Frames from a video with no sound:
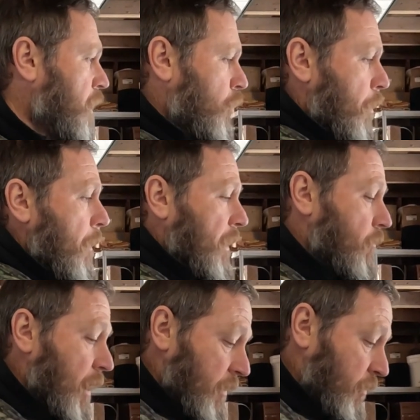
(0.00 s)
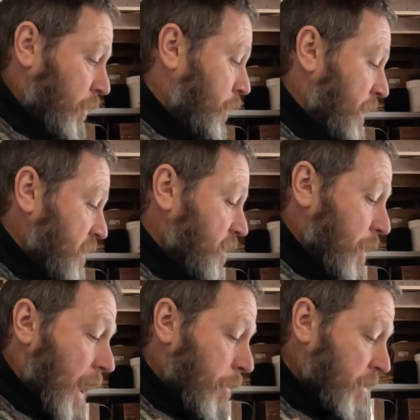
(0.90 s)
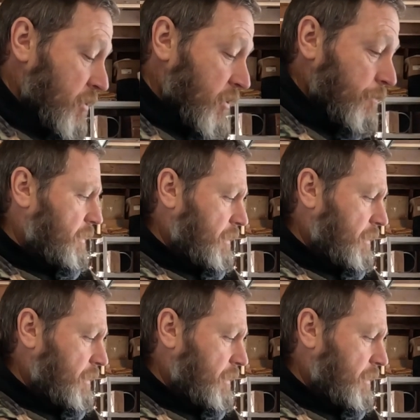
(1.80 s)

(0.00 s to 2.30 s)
We're probably going to run it through anyway and see what happens.